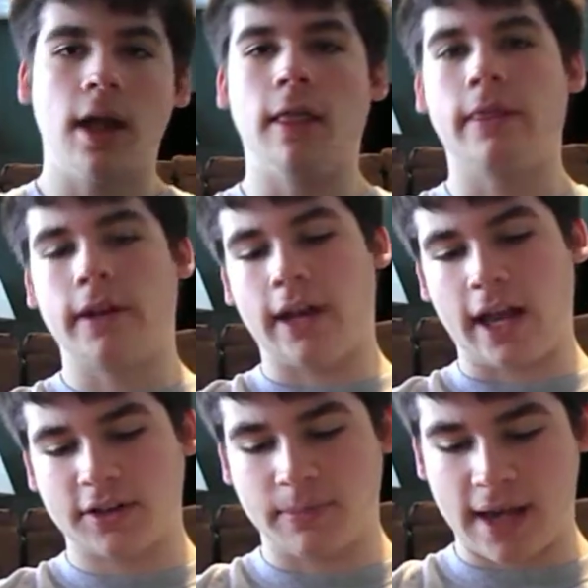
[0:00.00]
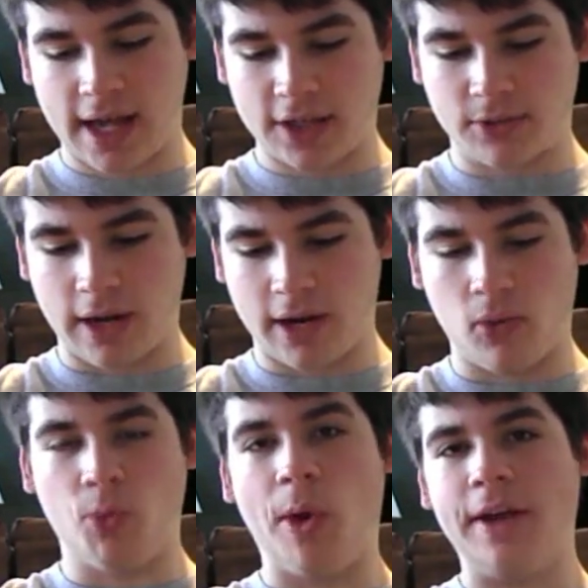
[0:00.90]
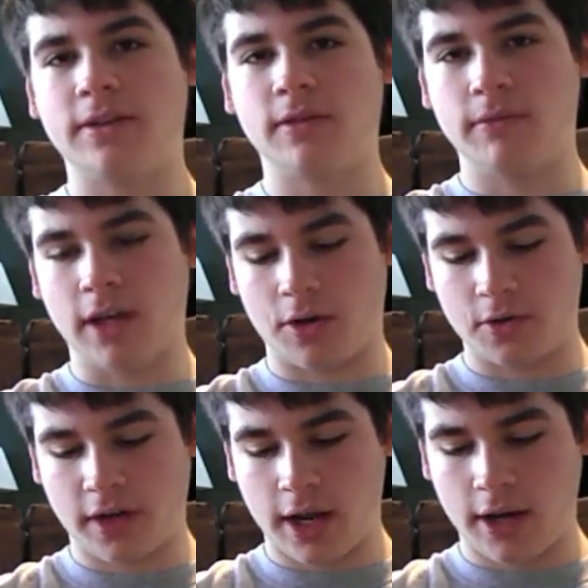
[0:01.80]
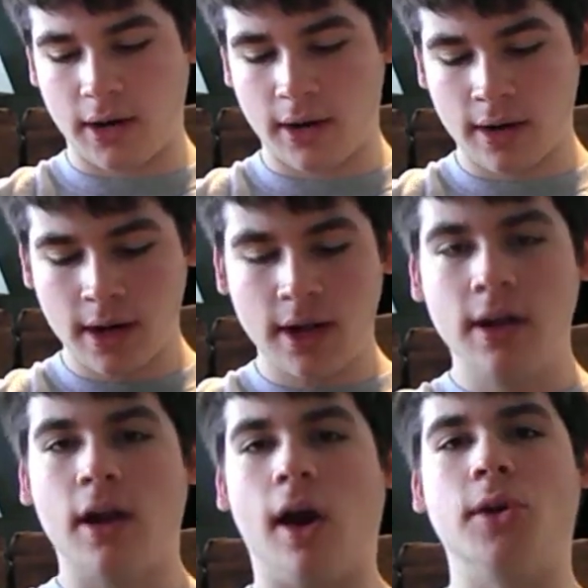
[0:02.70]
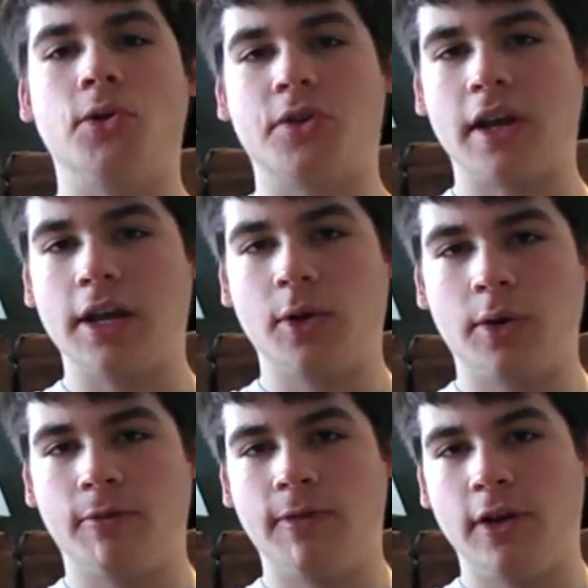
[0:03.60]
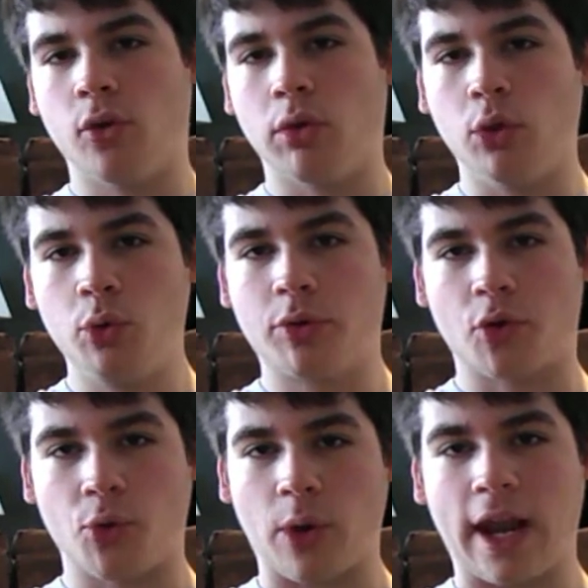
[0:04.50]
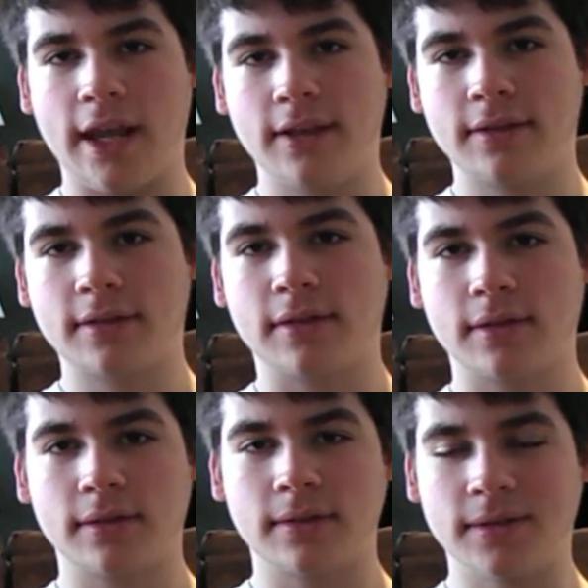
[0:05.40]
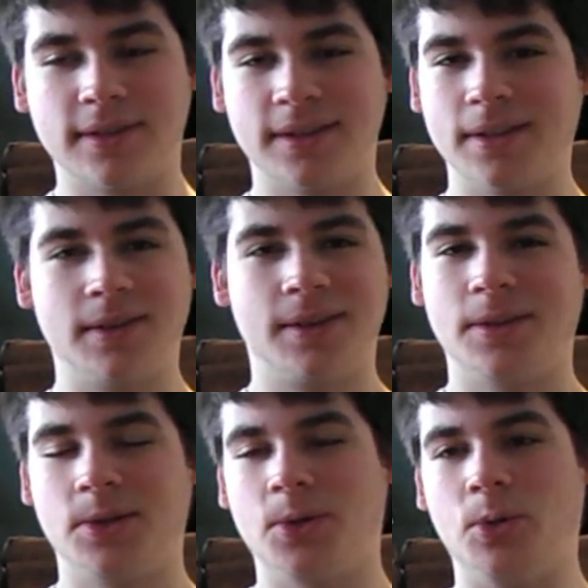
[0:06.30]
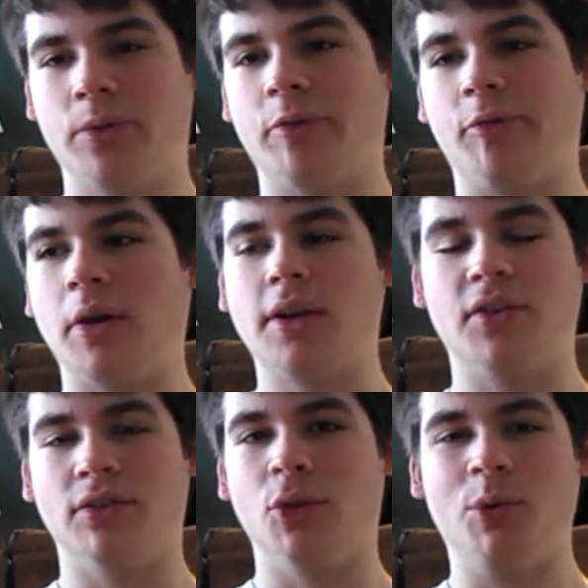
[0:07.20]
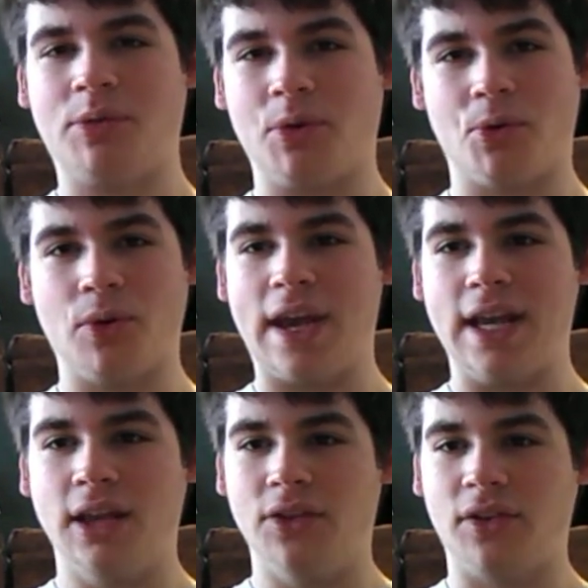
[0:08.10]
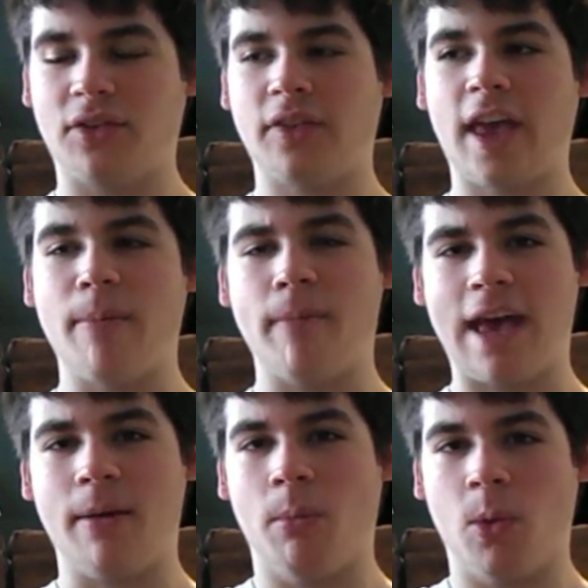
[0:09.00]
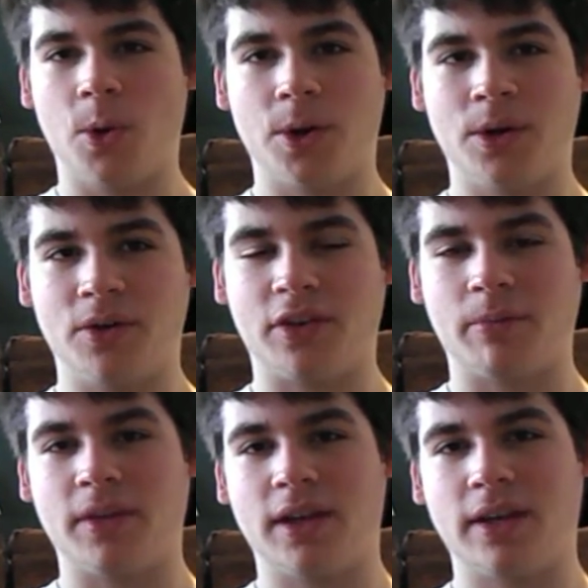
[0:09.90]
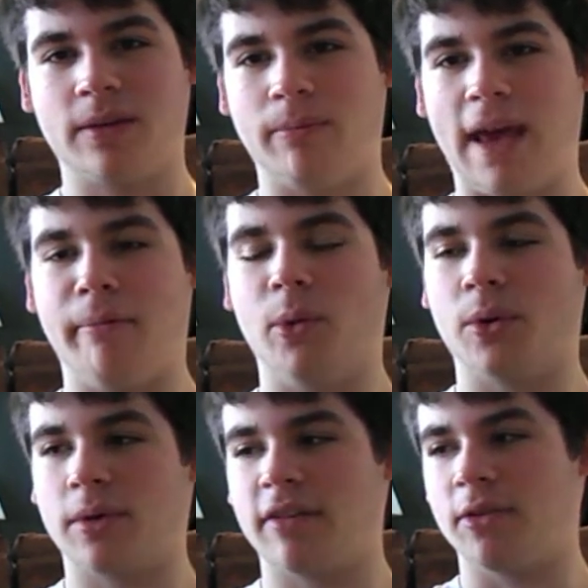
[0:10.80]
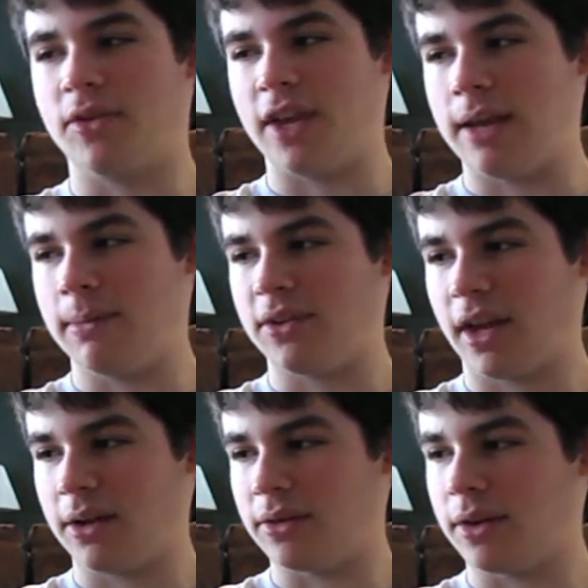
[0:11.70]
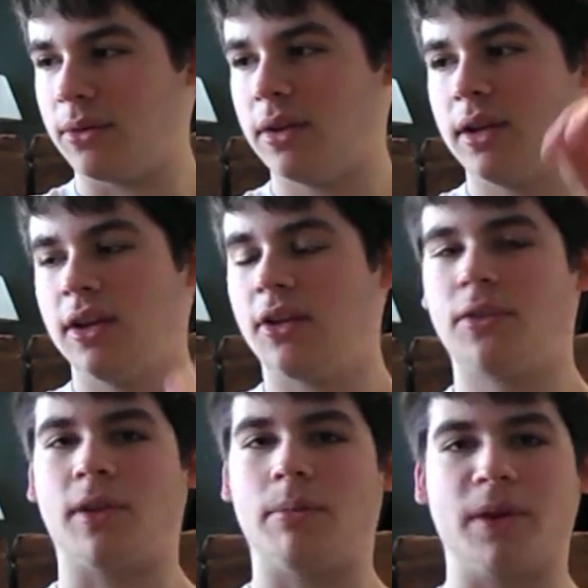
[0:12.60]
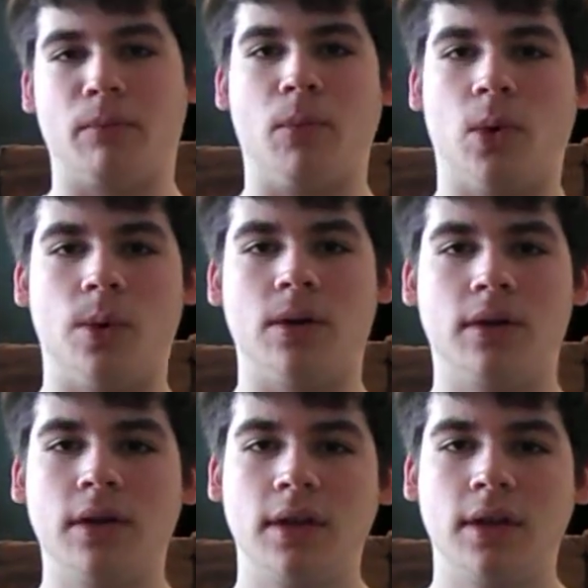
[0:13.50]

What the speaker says: And then the next match, we had a waste of the Undertaker. Undertaker defeated Luther Reigns. Who the fuck is Luther Reigns? Isn't that Matt Moore or something? Matt Moore, whatever his name is, I don't know. Something Moore.